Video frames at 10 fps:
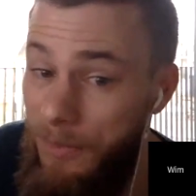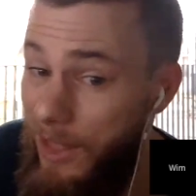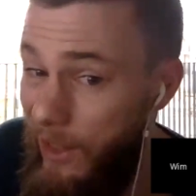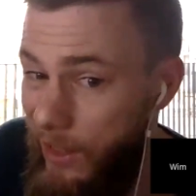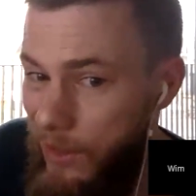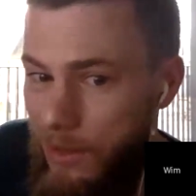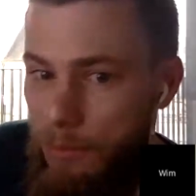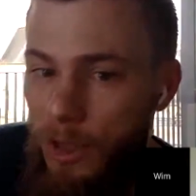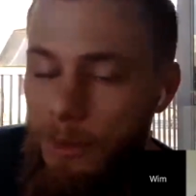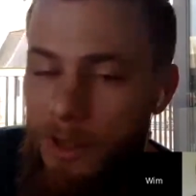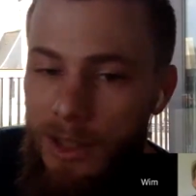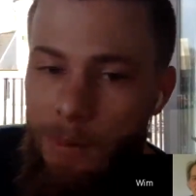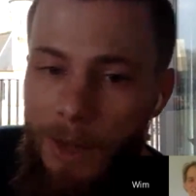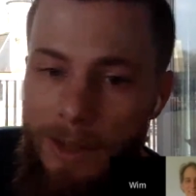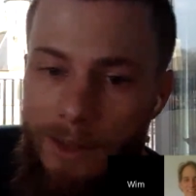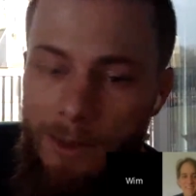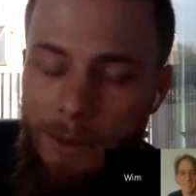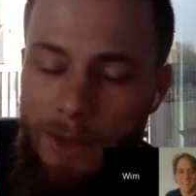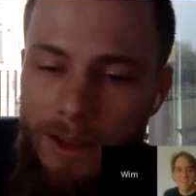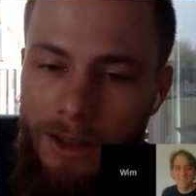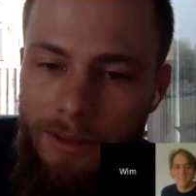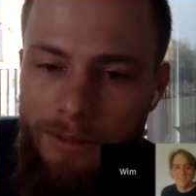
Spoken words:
clients pretty much expect it to be there.